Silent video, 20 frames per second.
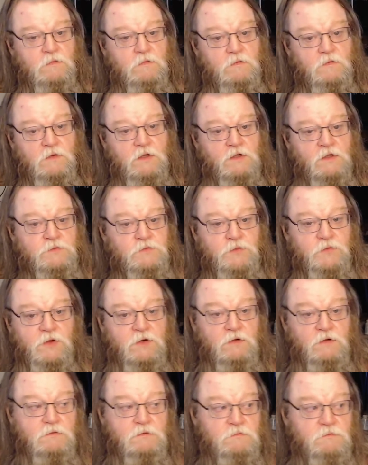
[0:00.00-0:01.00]
it's
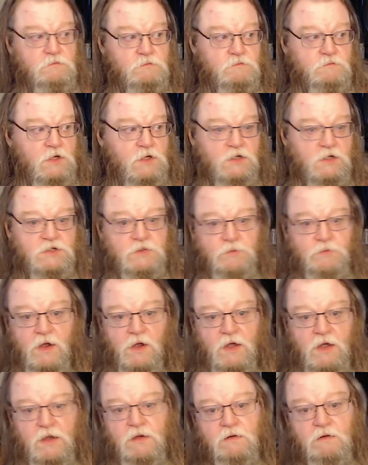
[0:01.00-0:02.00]
been touched
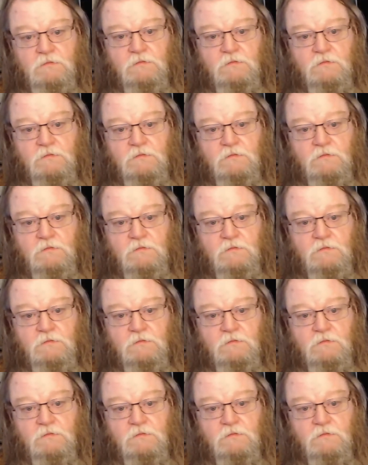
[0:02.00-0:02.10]
by